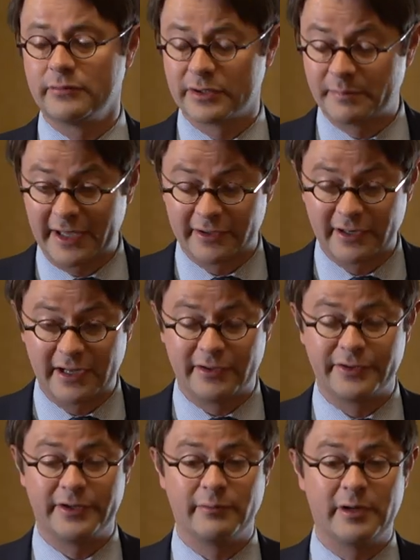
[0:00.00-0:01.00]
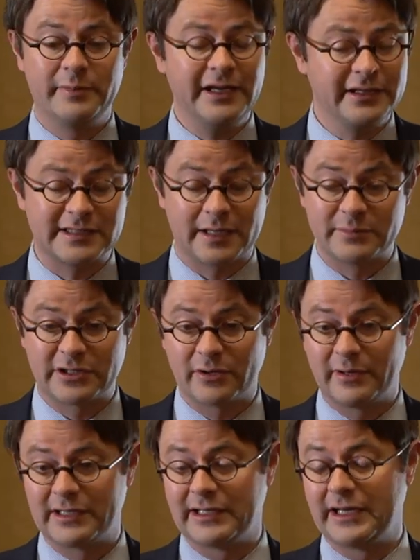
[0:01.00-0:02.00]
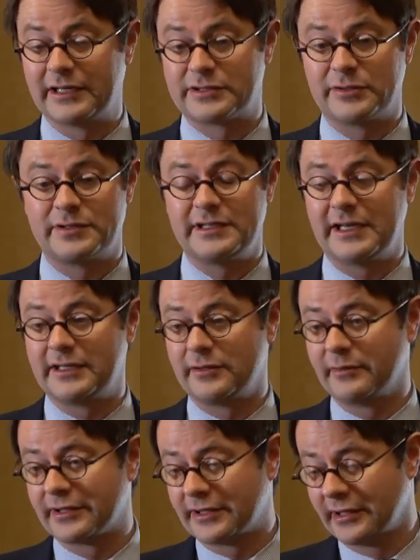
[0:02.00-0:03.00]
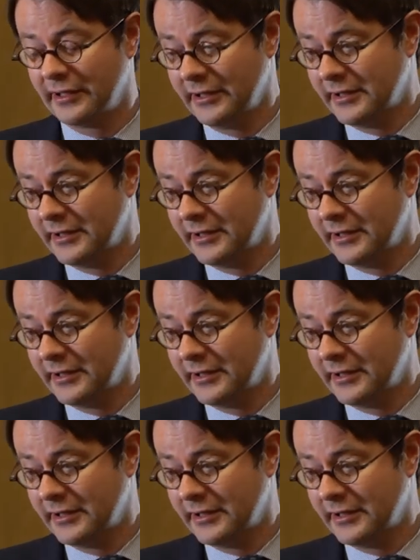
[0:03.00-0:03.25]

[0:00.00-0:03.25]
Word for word: with better health and well-being subsequently, associated with a